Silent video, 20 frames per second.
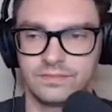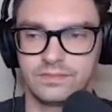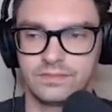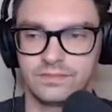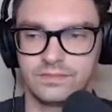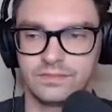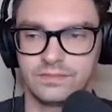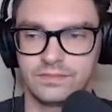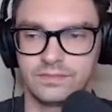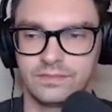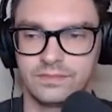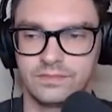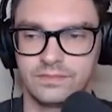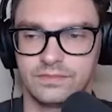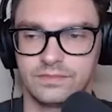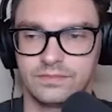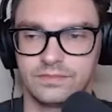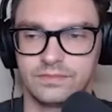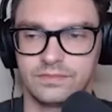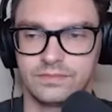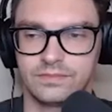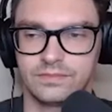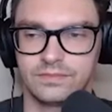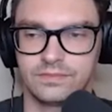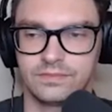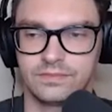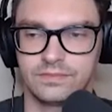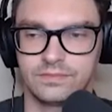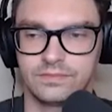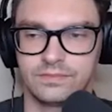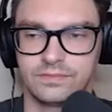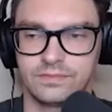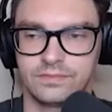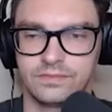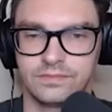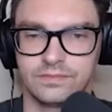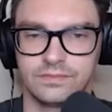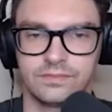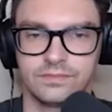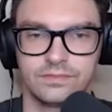
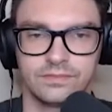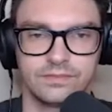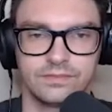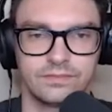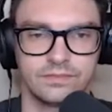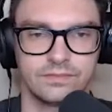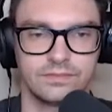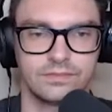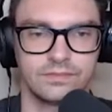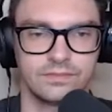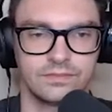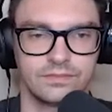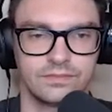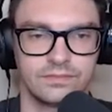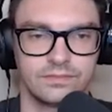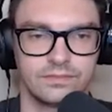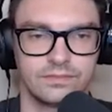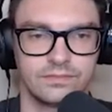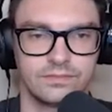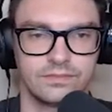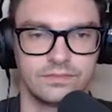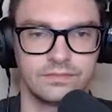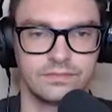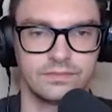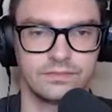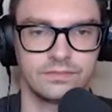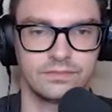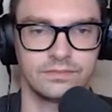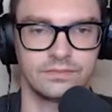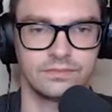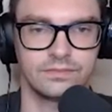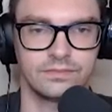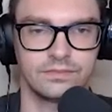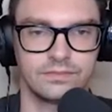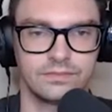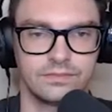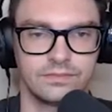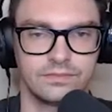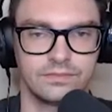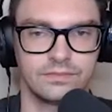
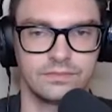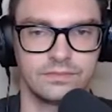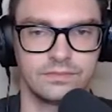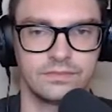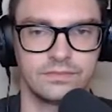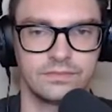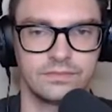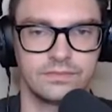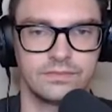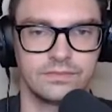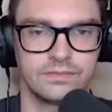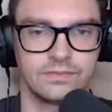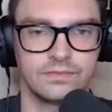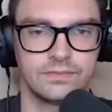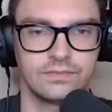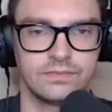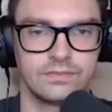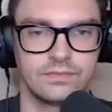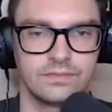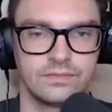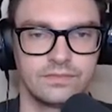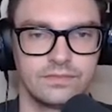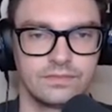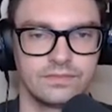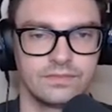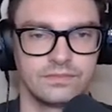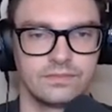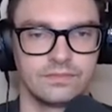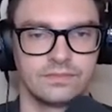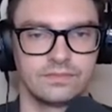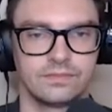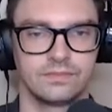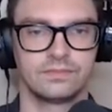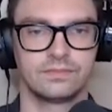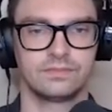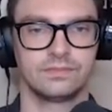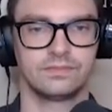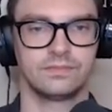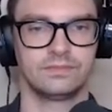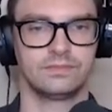
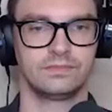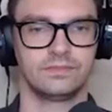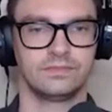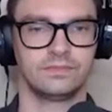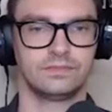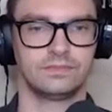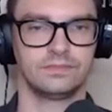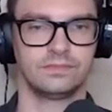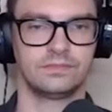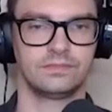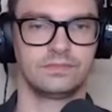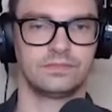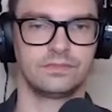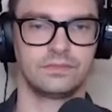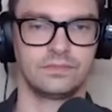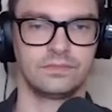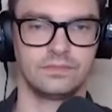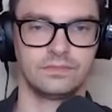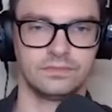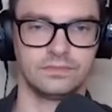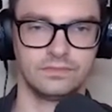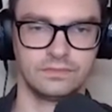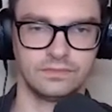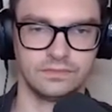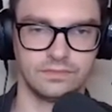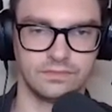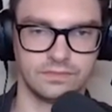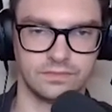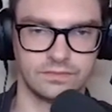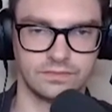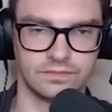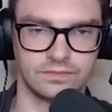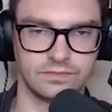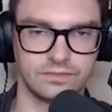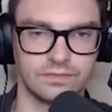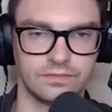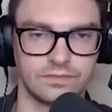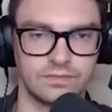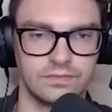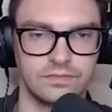
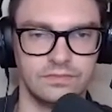(not speaking)